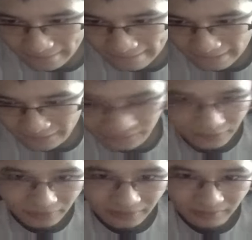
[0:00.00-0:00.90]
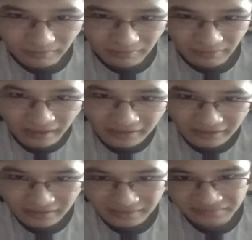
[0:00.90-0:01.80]
if you do, then
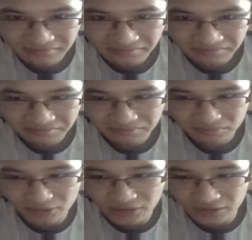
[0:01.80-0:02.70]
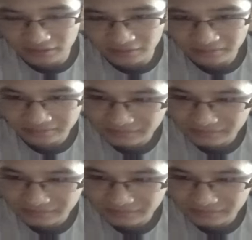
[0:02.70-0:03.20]
thanks. Appreciate it.